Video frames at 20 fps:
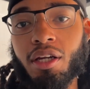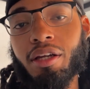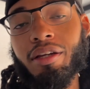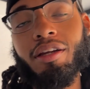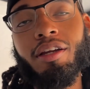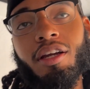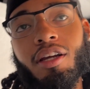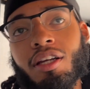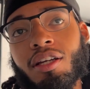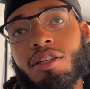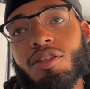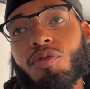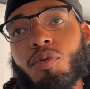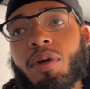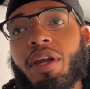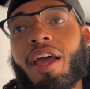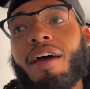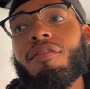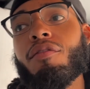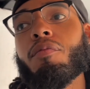because we
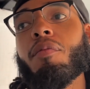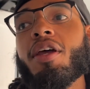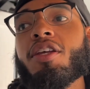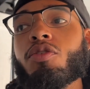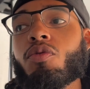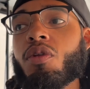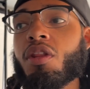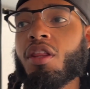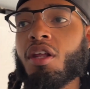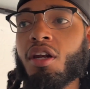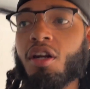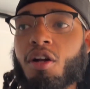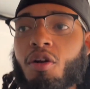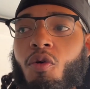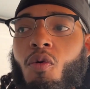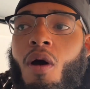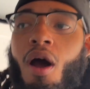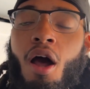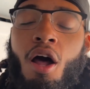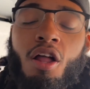haven't messed with it in a
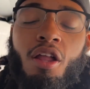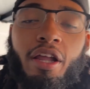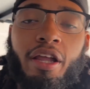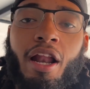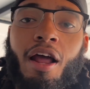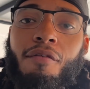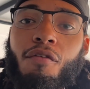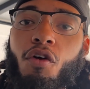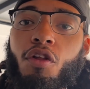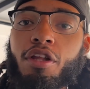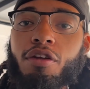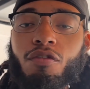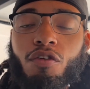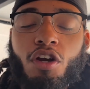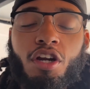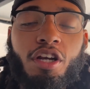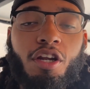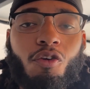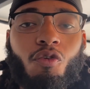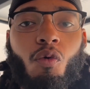while, and I've only
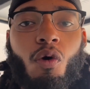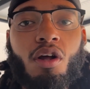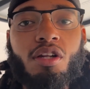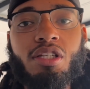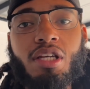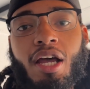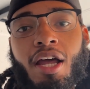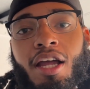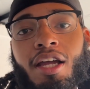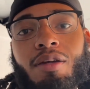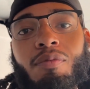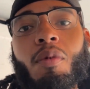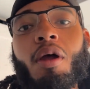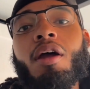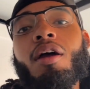ridden it one time.